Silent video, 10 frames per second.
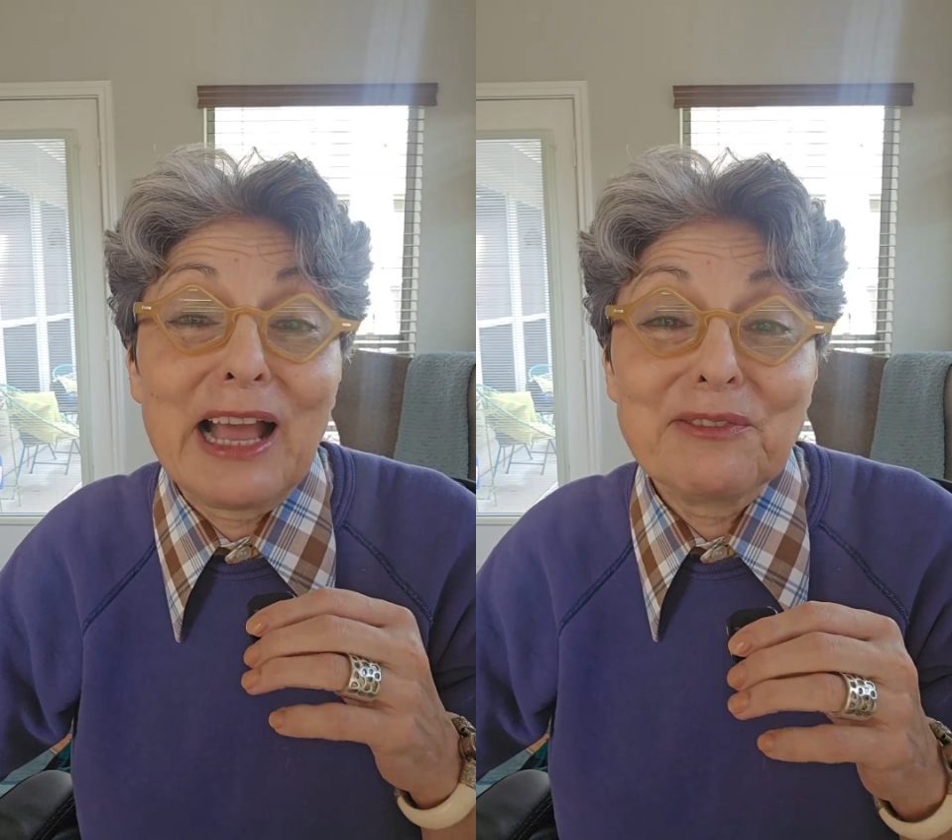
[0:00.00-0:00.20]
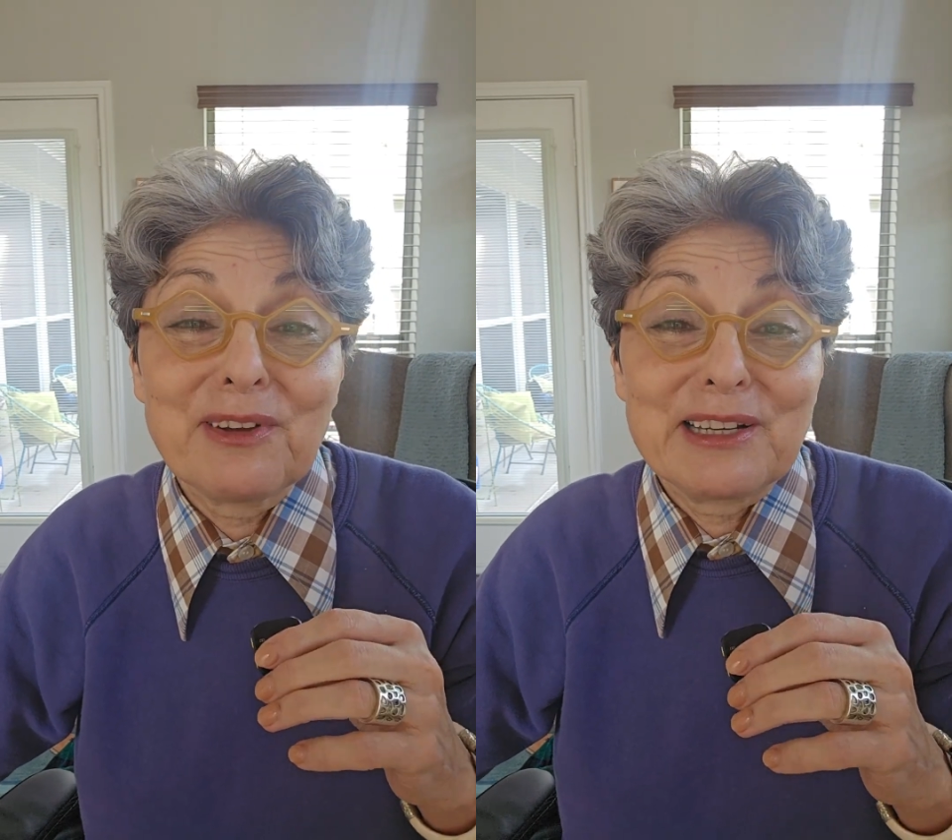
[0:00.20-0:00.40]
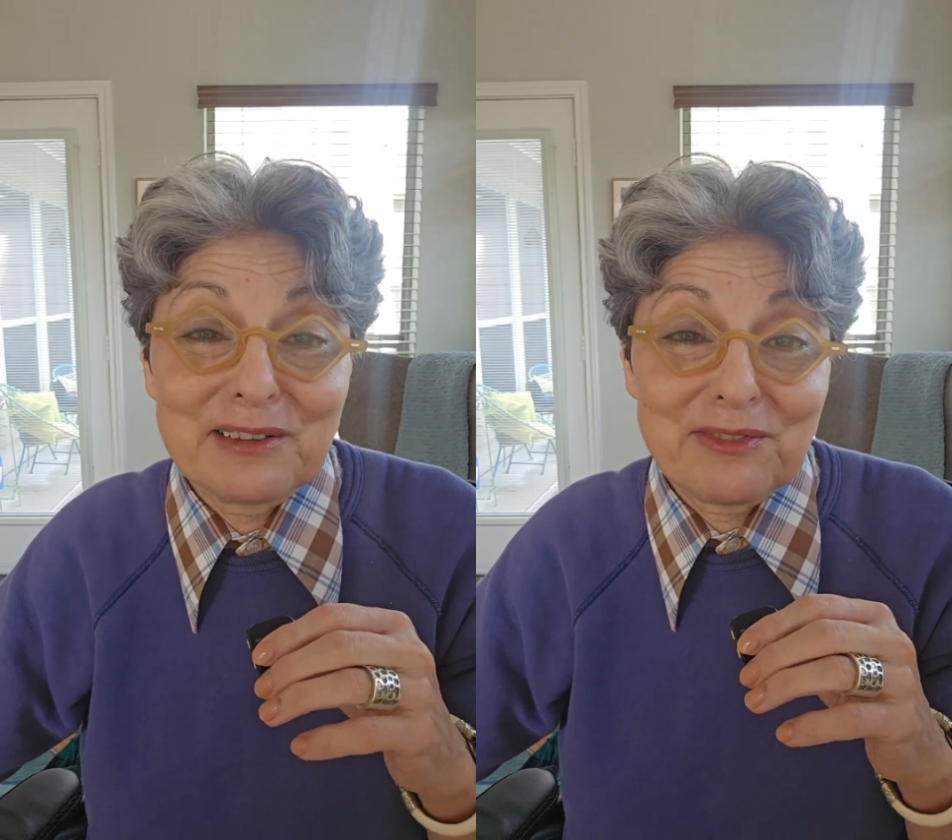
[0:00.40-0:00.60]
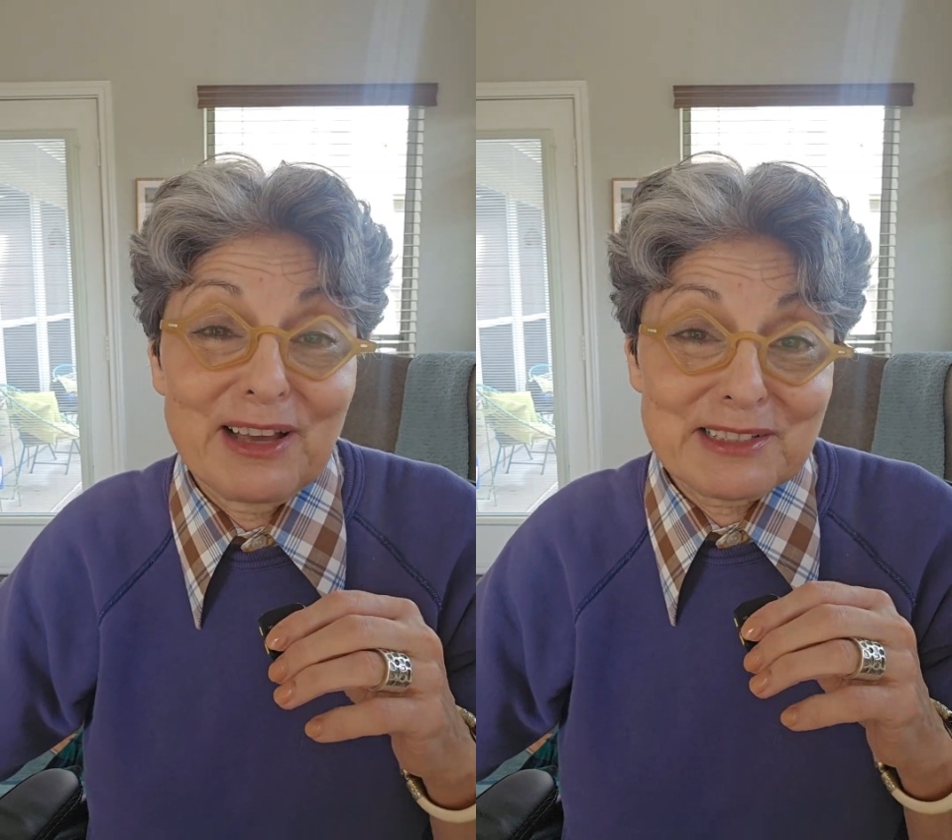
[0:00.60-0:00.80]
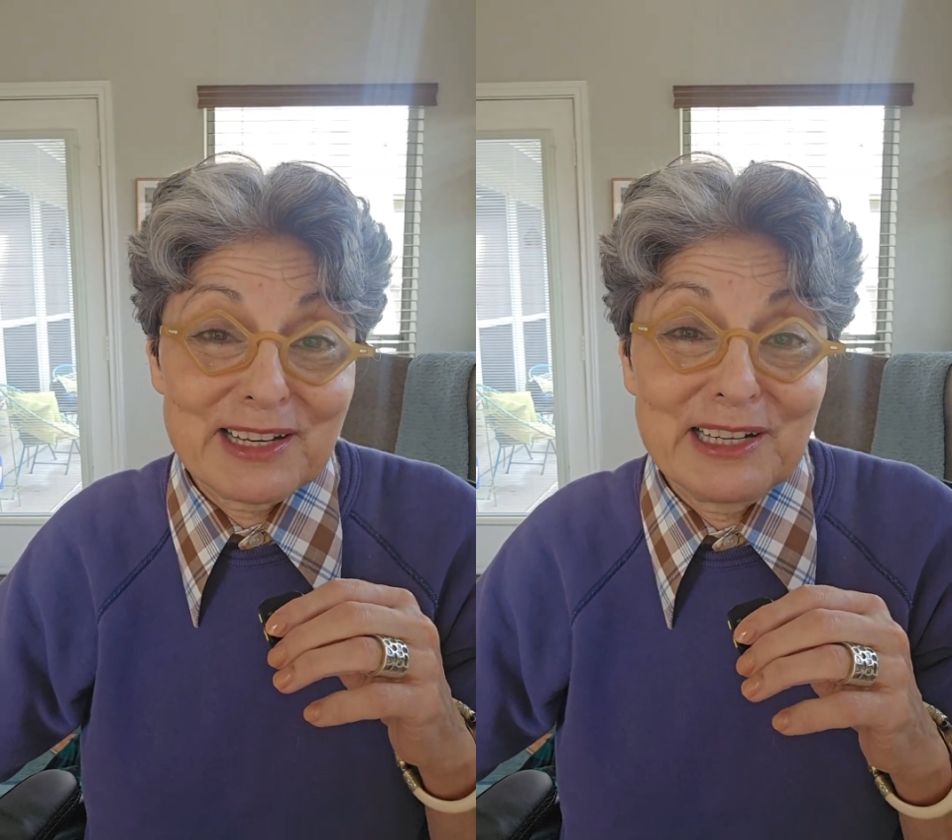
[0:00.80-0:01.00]
I find it
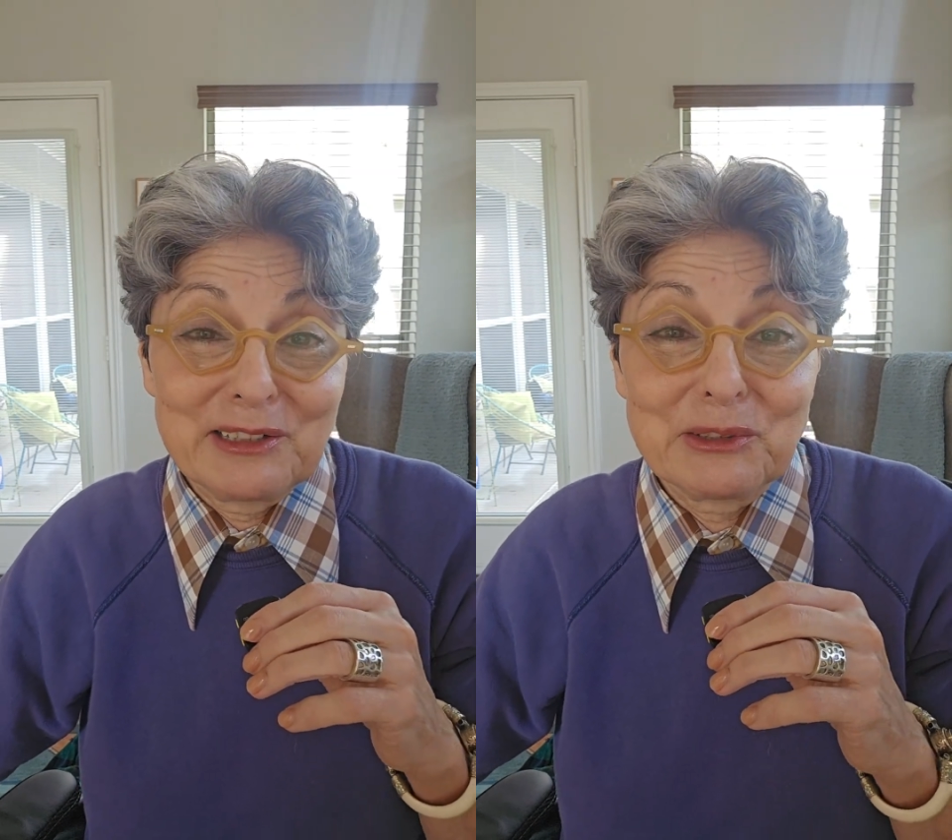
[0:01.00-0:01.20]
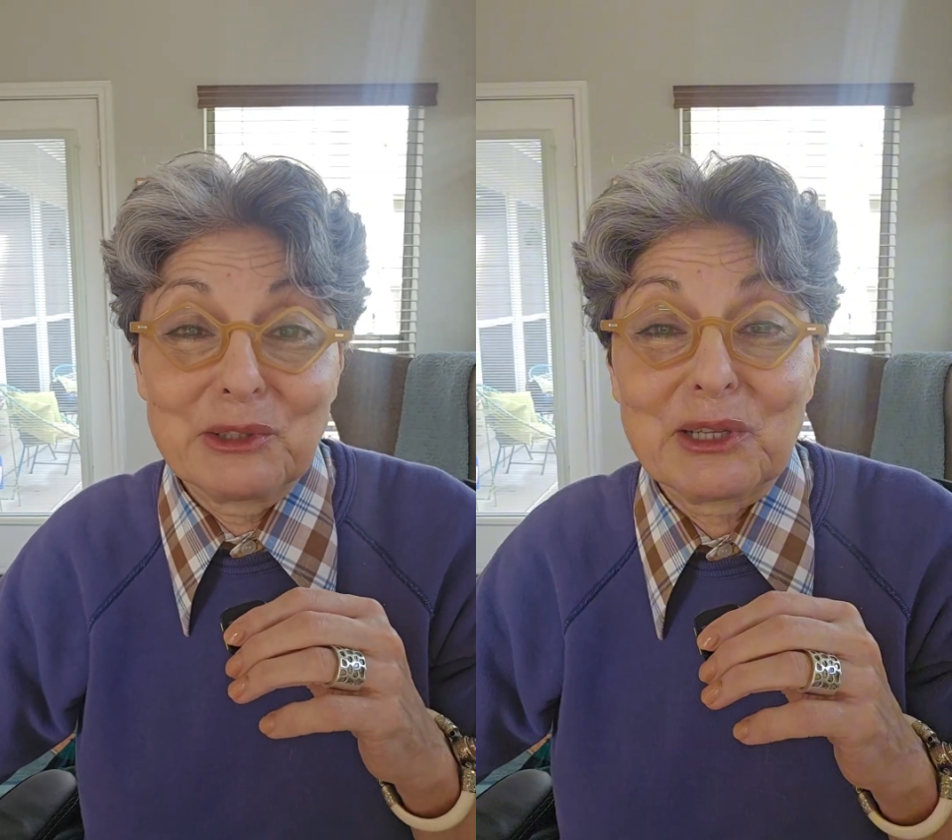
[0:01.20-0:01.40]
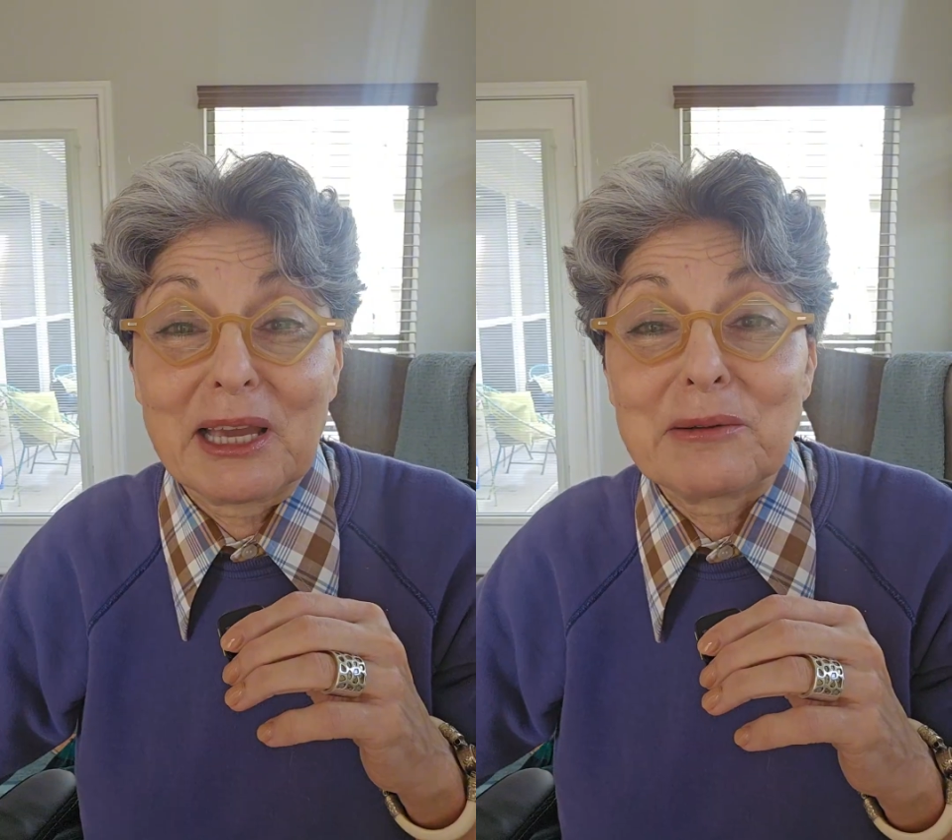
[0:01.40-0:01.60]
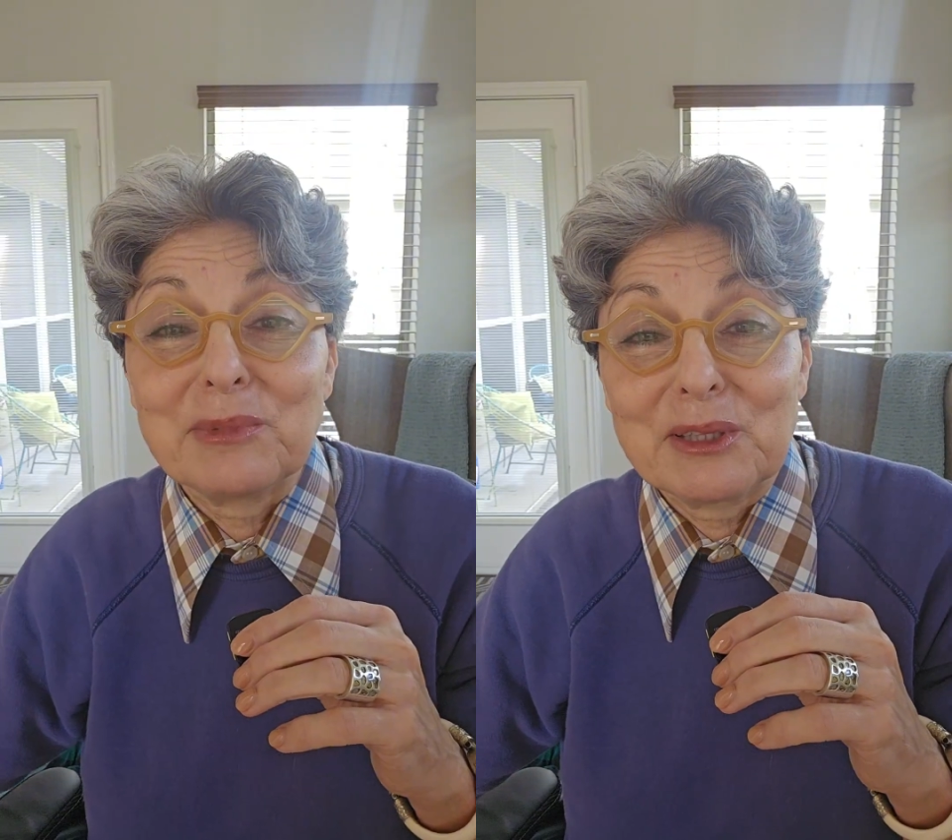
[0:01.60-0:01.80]
fascinating to look at